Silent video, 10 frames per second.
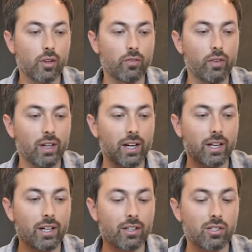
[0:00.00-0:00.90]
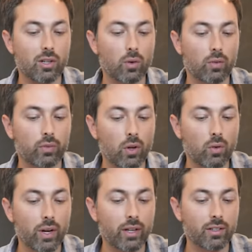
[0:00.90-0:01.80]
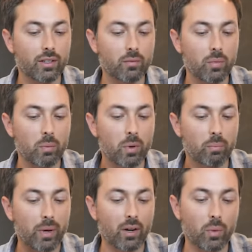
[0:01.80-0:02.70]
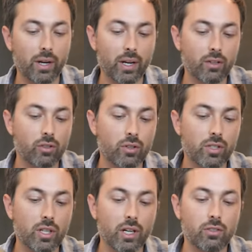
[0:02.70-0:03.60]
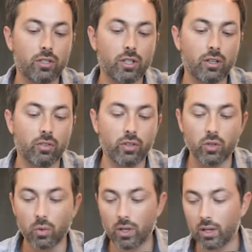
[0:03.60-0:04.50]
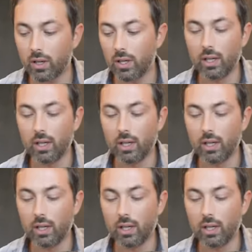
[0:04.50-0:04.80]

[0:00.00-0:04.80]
So I feel like I need a slower flow rate, maybe a better way to introduce the nitrogen into the dewar.